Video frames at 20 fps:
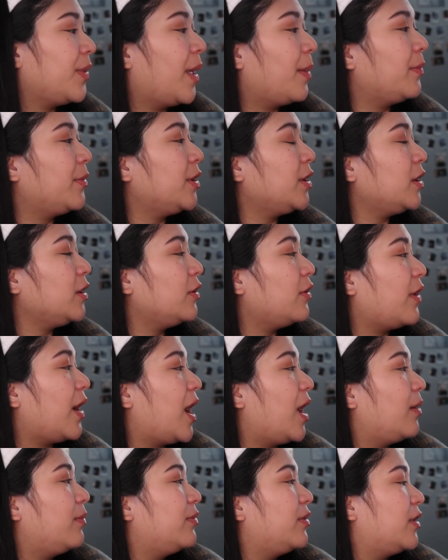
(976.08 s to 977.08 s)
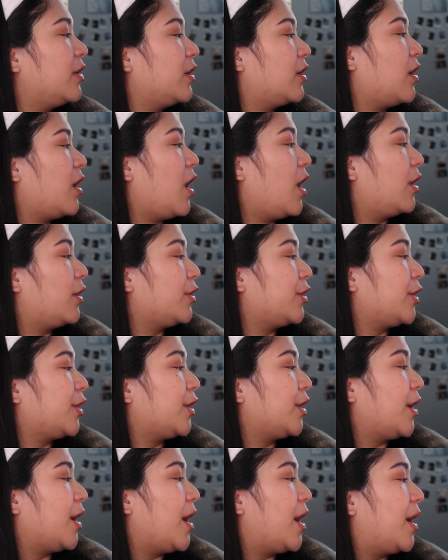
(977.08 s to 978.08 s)
I'm going to grab the
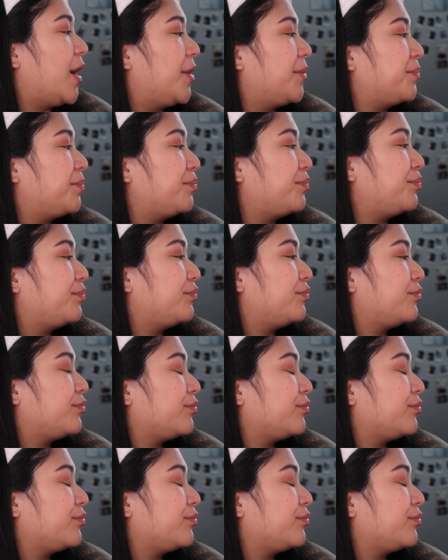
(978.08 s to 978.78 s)
color um,